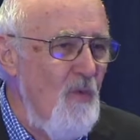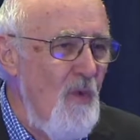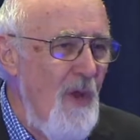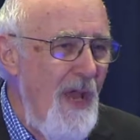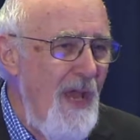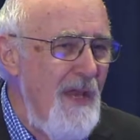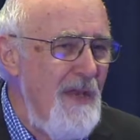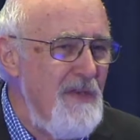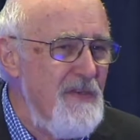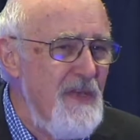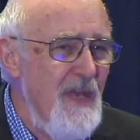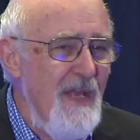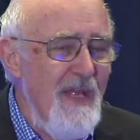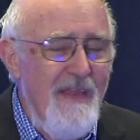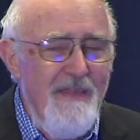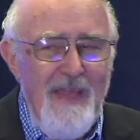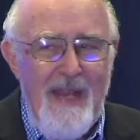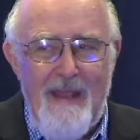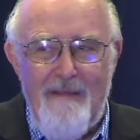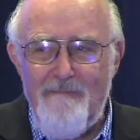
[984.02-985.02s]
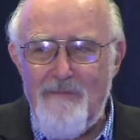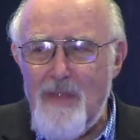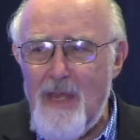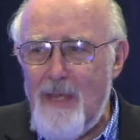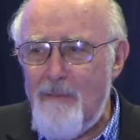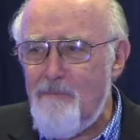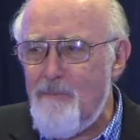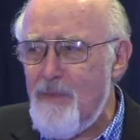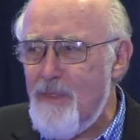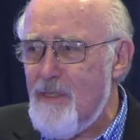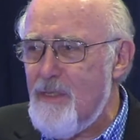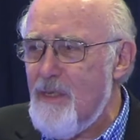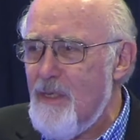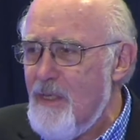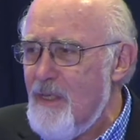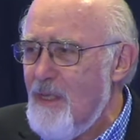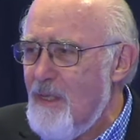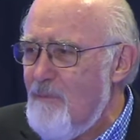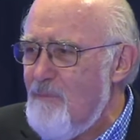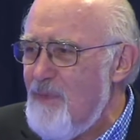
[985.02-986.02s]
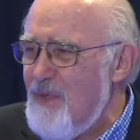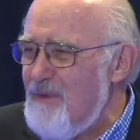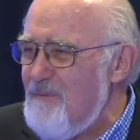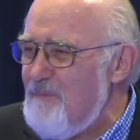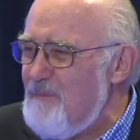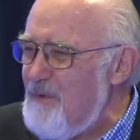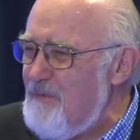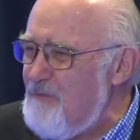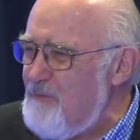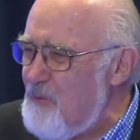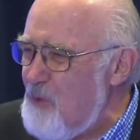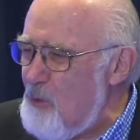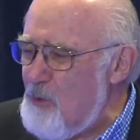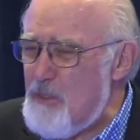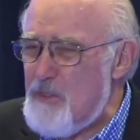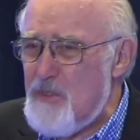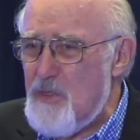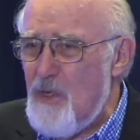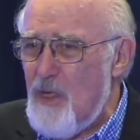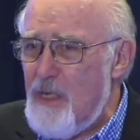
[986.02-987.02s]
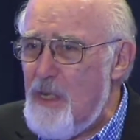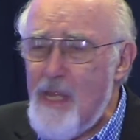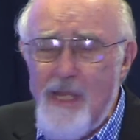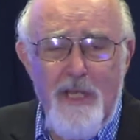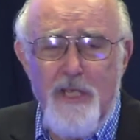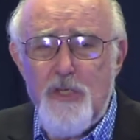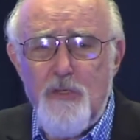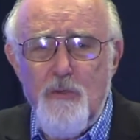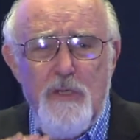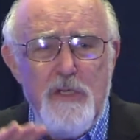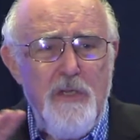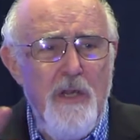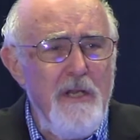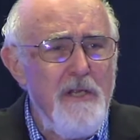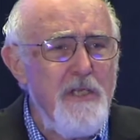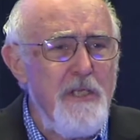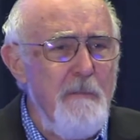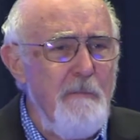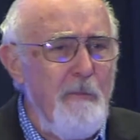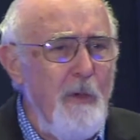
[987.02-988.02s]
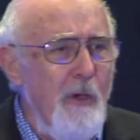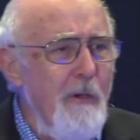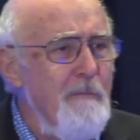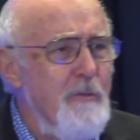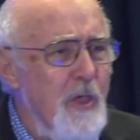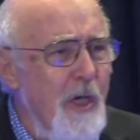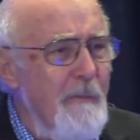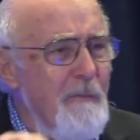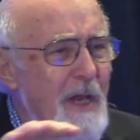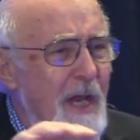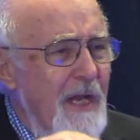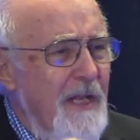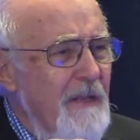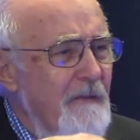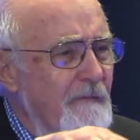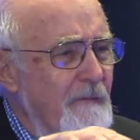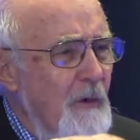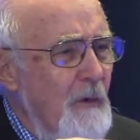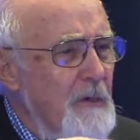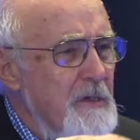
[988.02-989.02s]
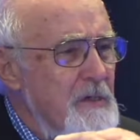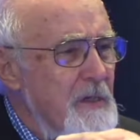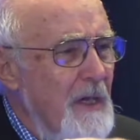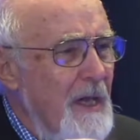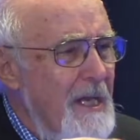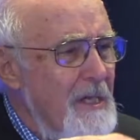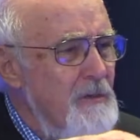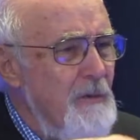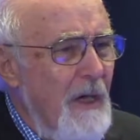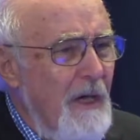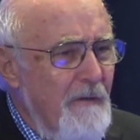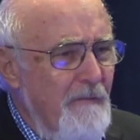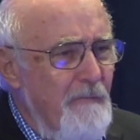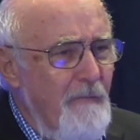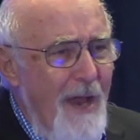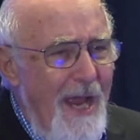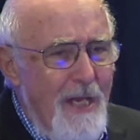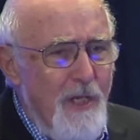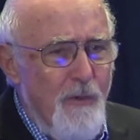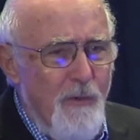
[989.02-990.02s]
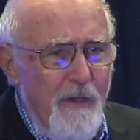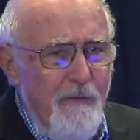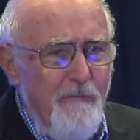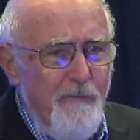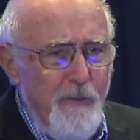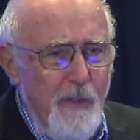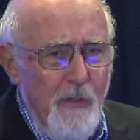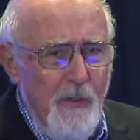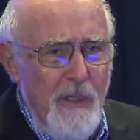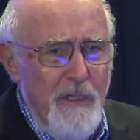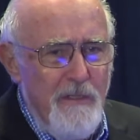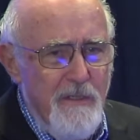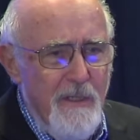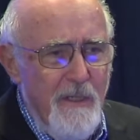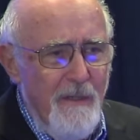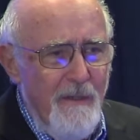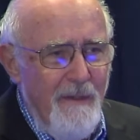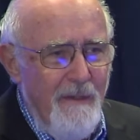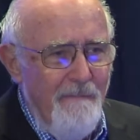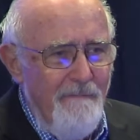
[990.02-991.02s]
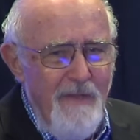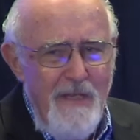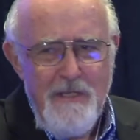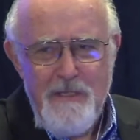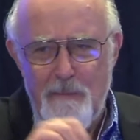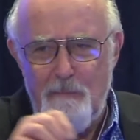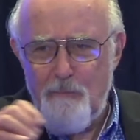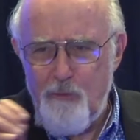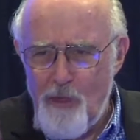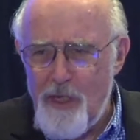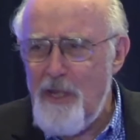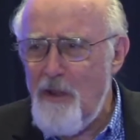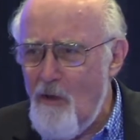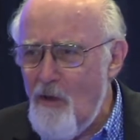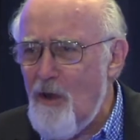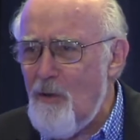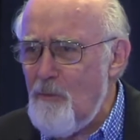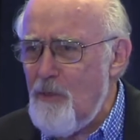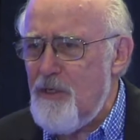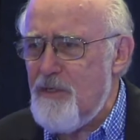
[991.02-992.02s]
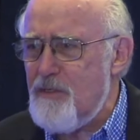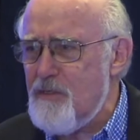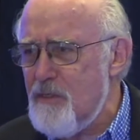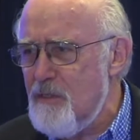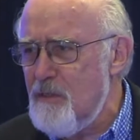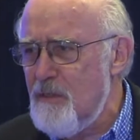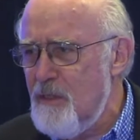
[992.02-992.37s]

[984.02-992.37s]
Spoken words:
ways that have not been focused on. Industry's done a superb job getting the focus on hydraulic fracturing fluids. These are pretty harmless.